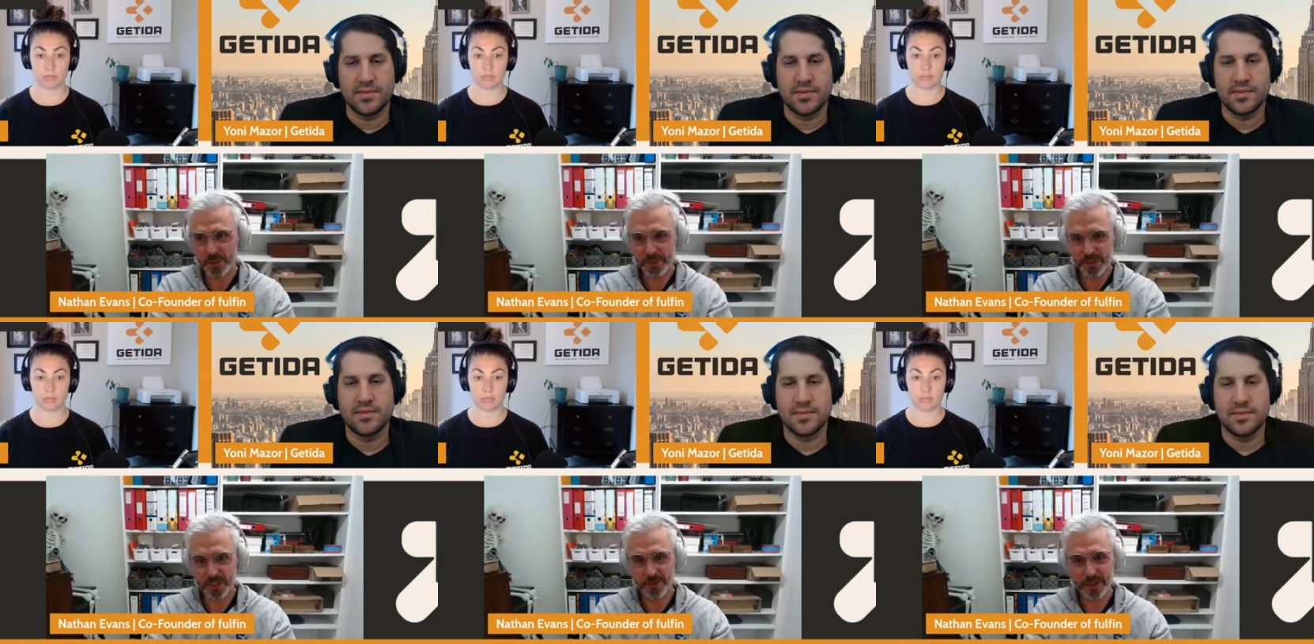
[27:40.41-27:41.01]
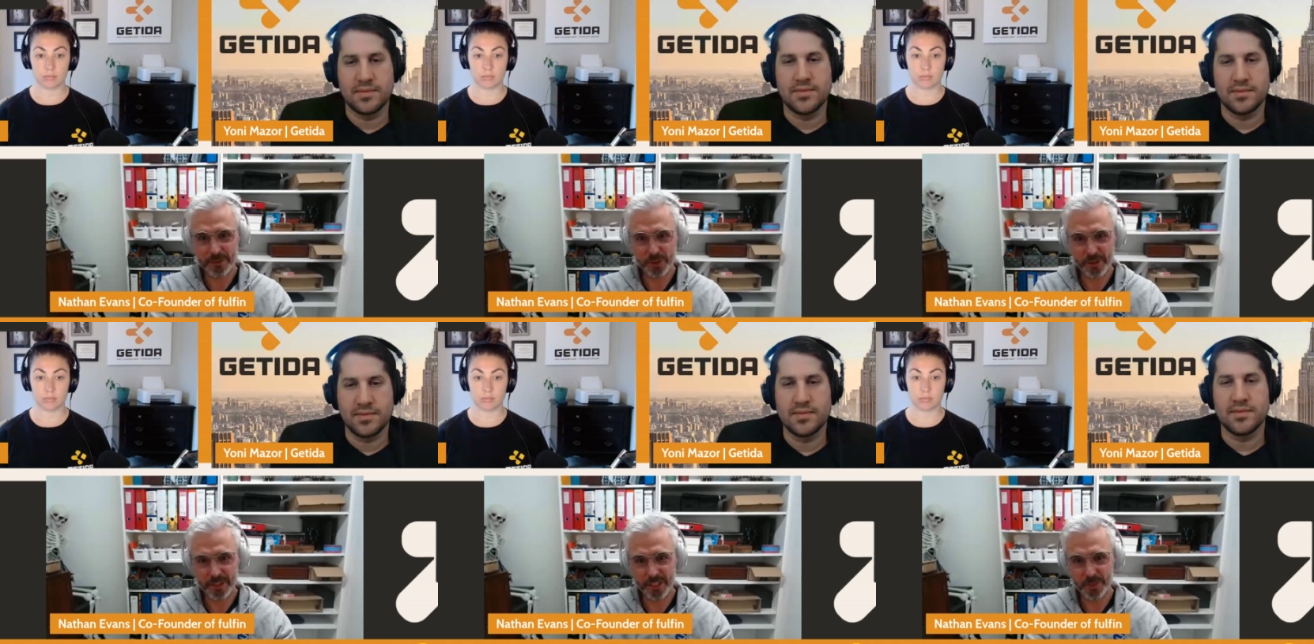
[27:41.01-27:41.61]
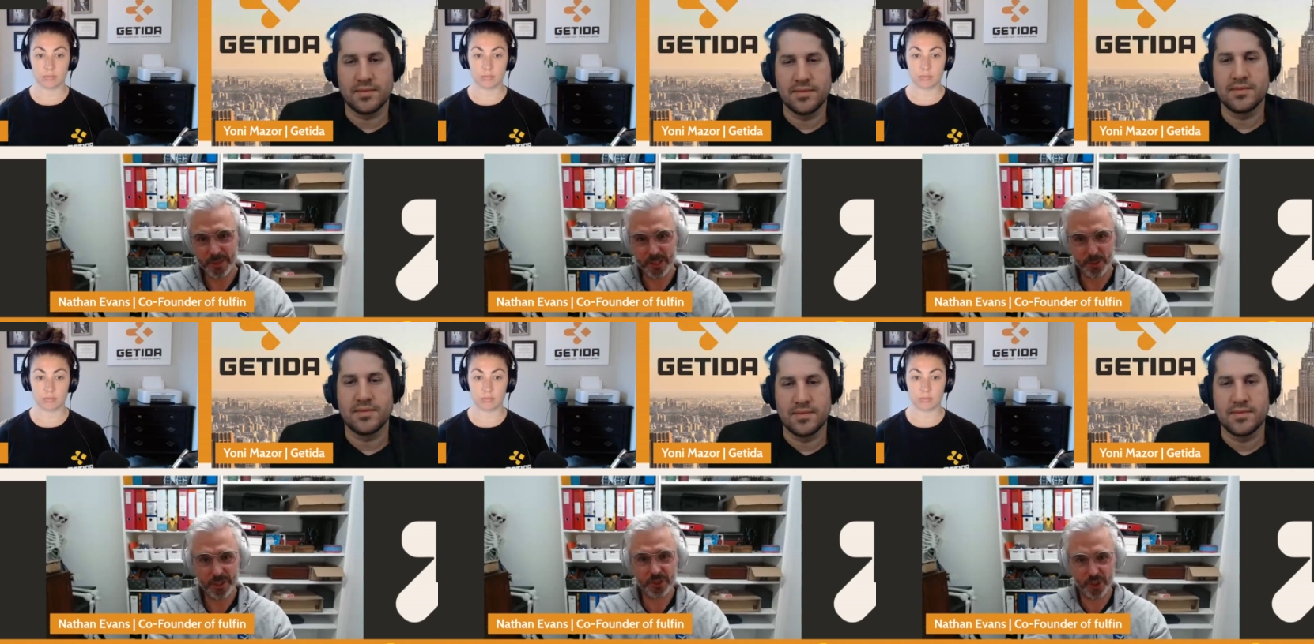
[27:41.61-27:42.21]
Speaker 1: In Switzerland, around Zurich, they speak
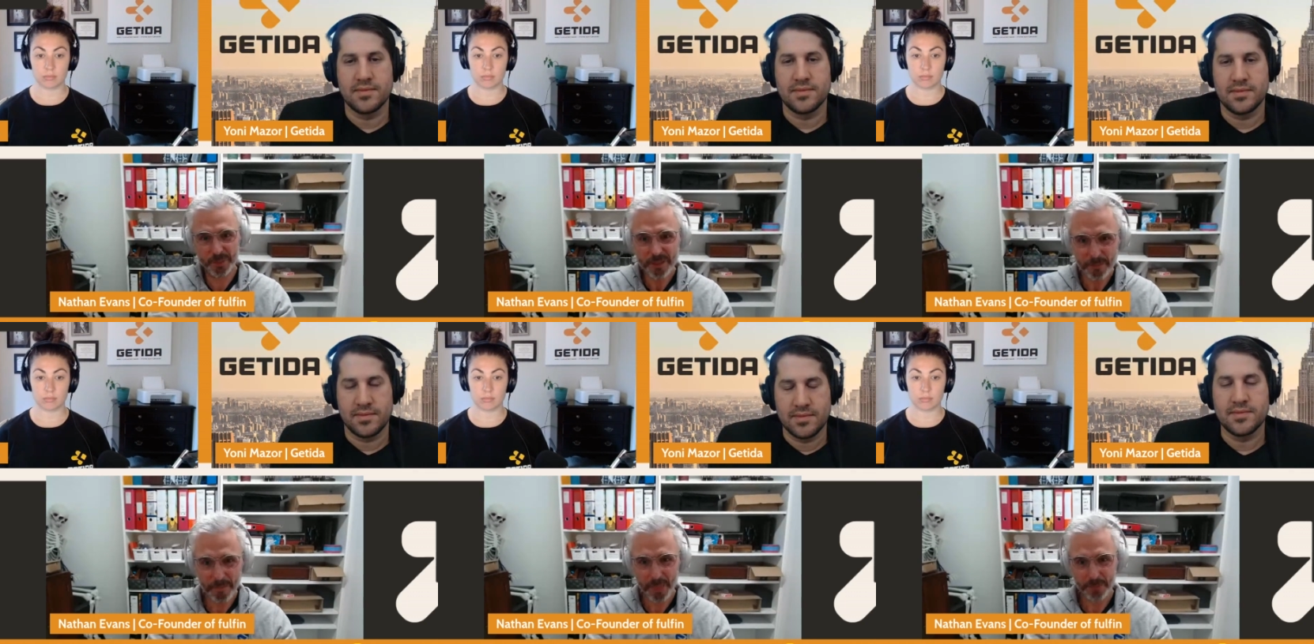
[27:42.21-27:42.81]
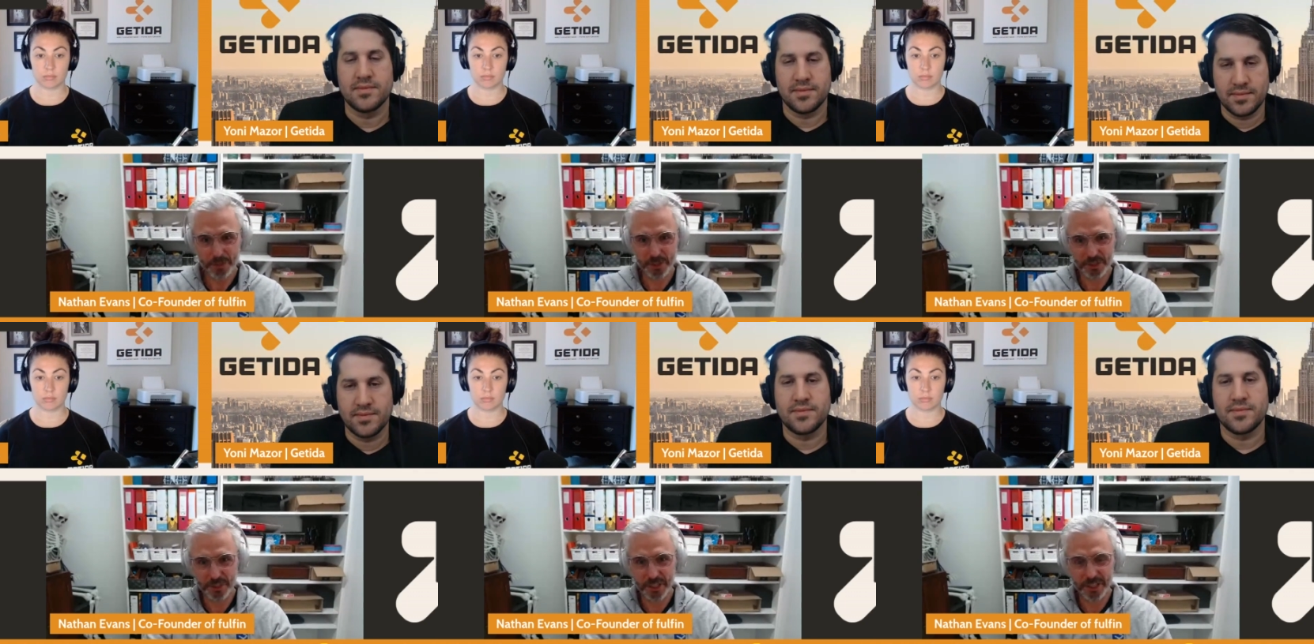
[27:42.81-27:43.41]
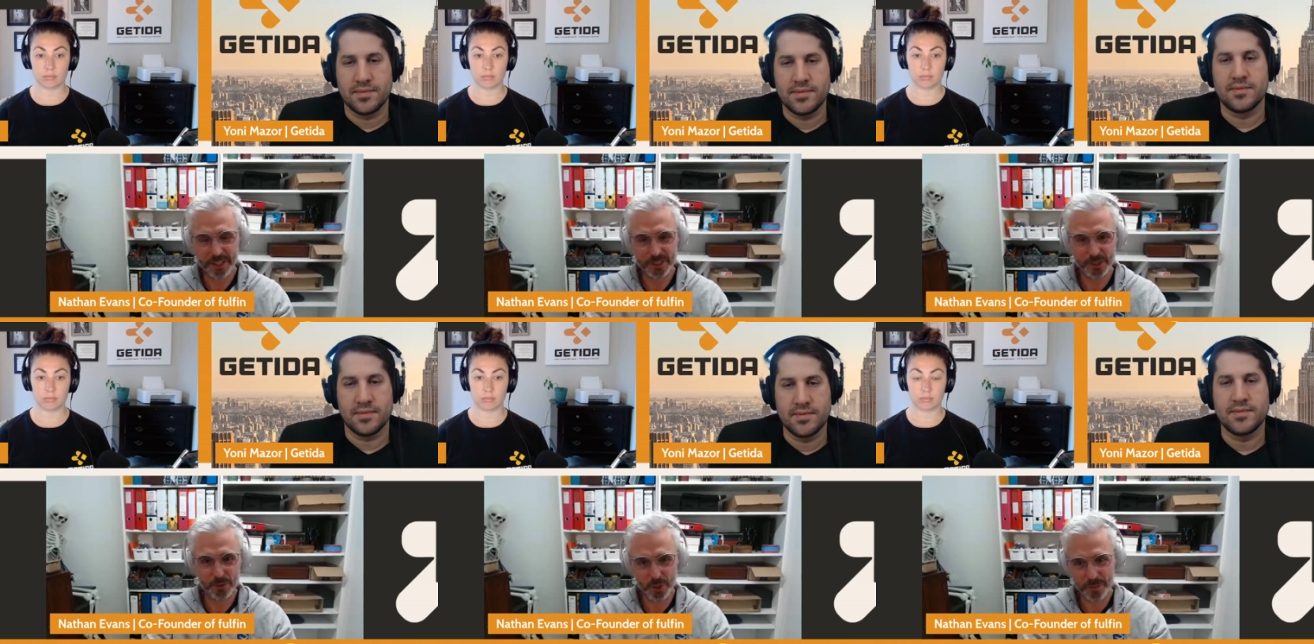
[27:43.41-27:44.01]
Swiss German, which is a
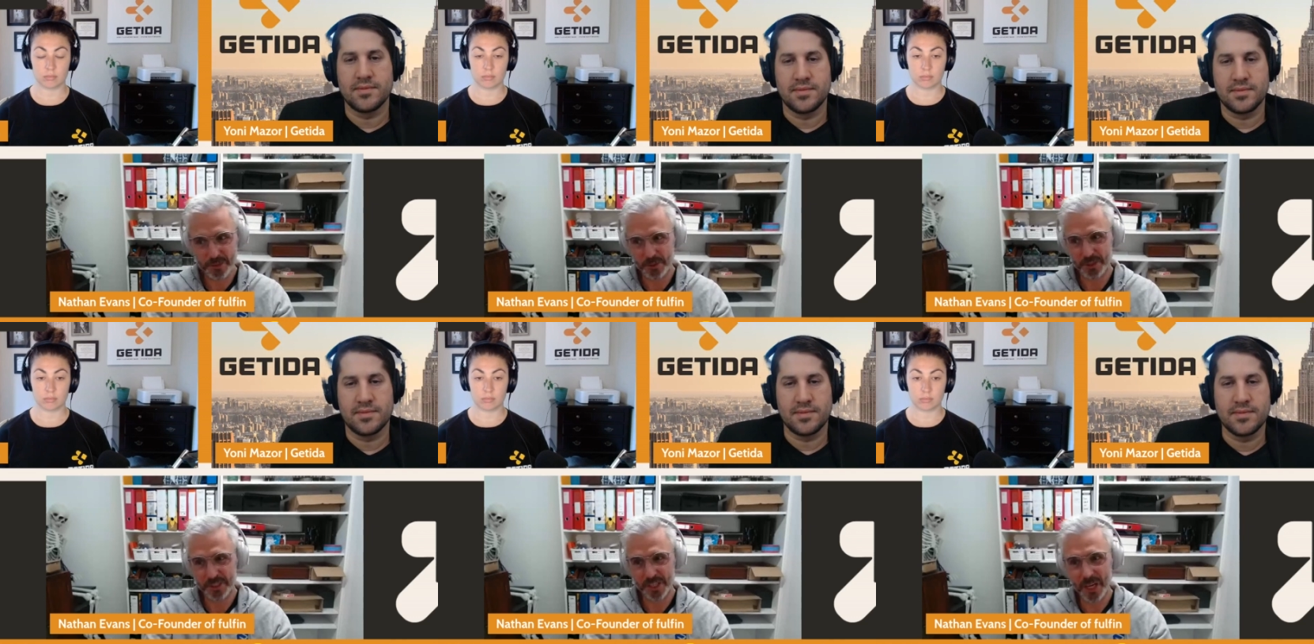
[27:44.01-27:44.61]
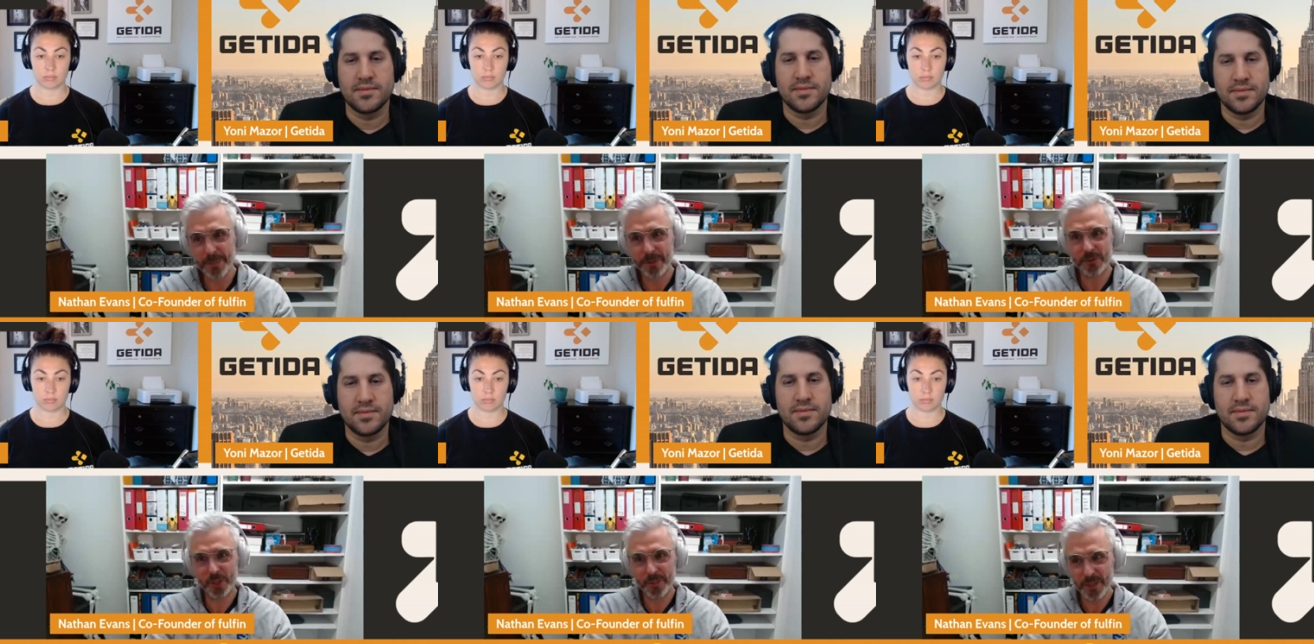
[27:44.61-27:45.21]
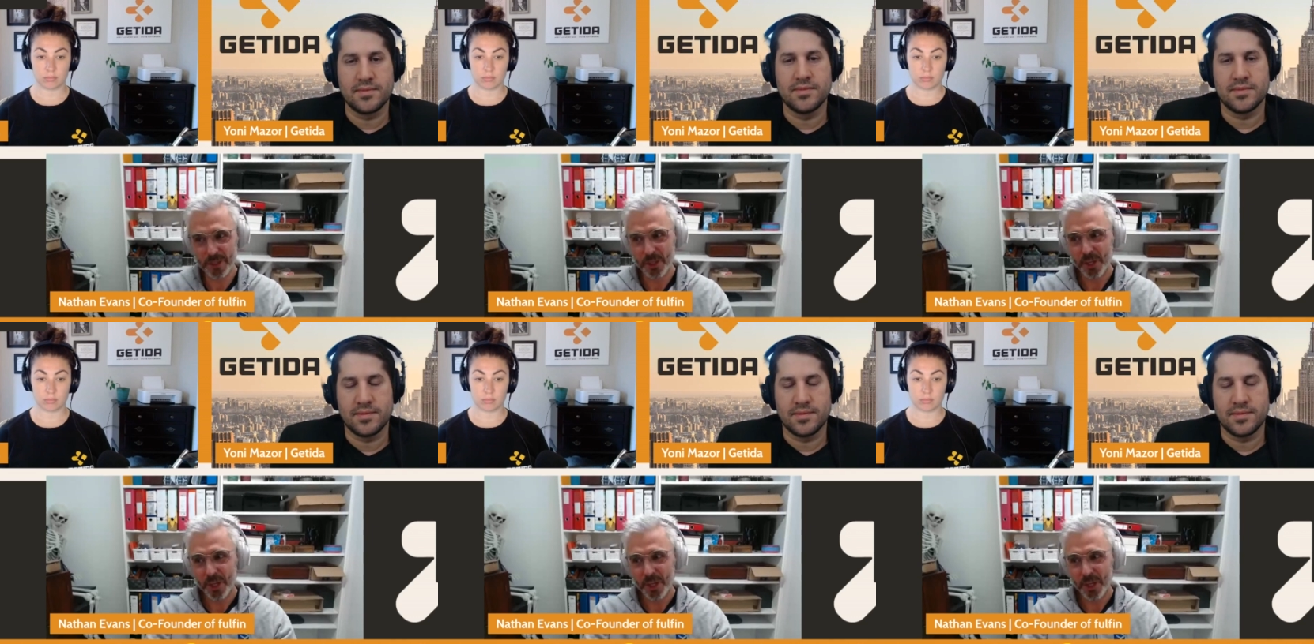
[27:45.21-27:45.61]
dialect of German. So it's a type of German.